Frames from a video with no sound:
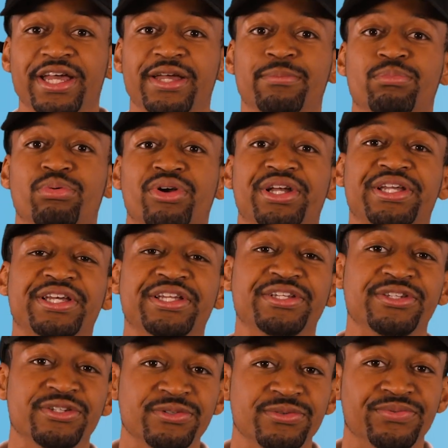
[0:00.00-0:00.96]
and bring
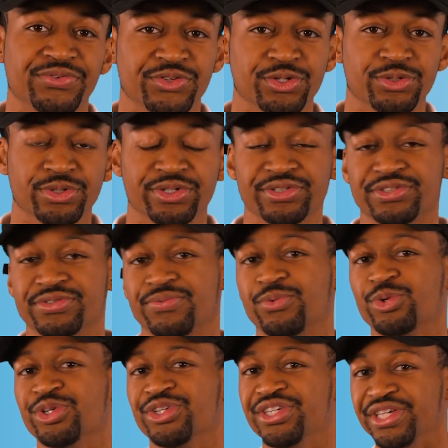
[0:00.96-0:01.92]
in new viewers
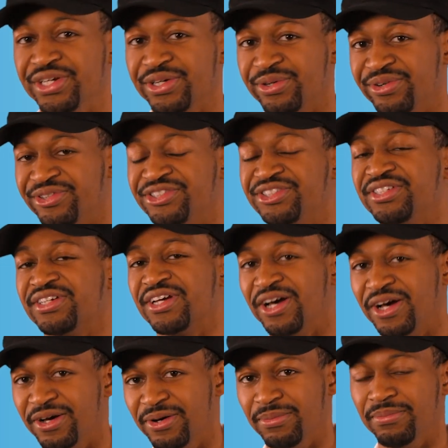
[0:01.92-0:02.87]
for years to
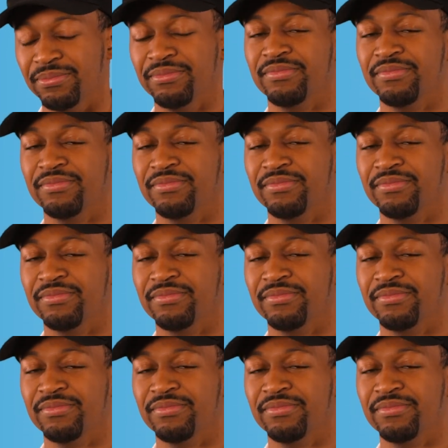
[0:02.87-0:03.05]
come.